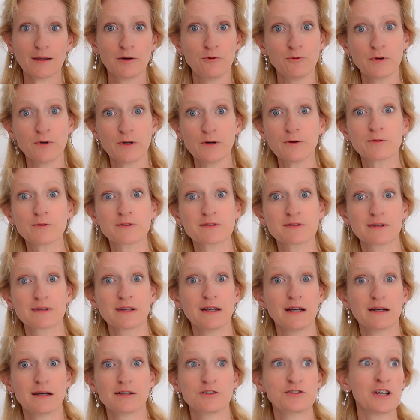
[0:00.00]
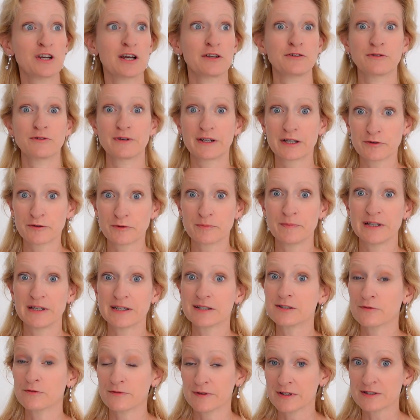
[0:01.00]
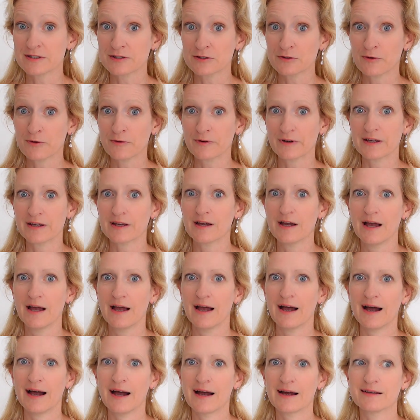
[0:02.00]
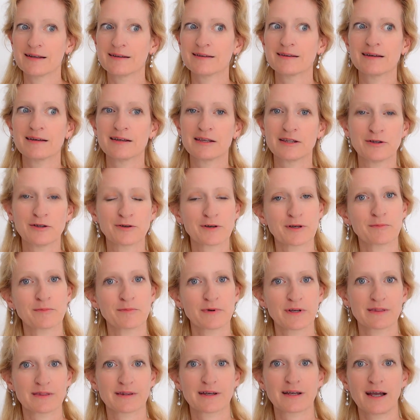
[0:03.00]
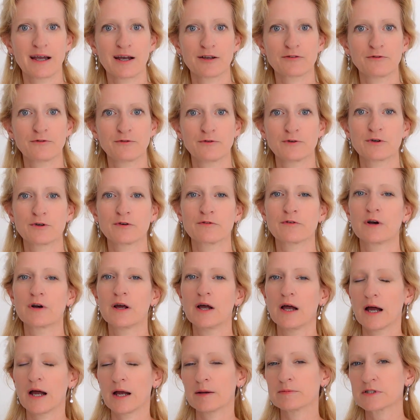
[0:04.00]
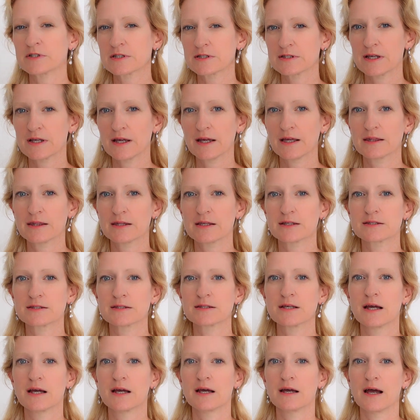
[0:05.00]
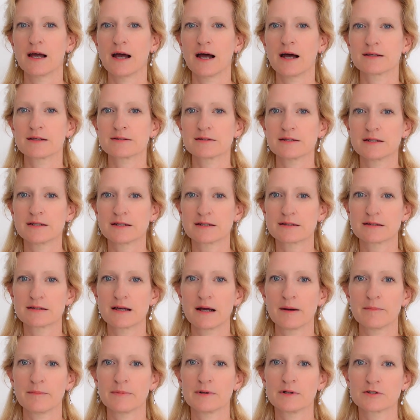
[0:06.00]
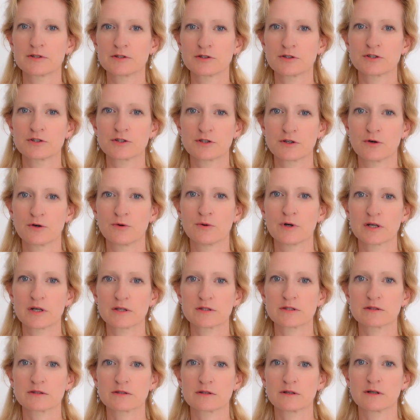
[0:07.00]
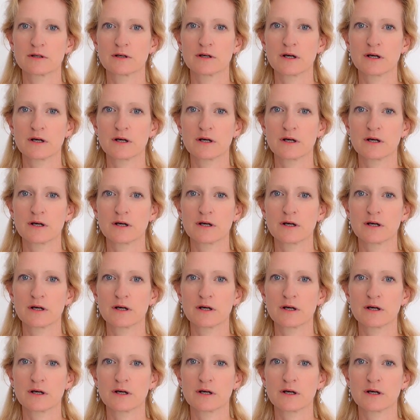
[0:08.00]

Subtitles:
who knows, January could be a different story and you can bring the cat food over. I'm just saying this as an example to show us,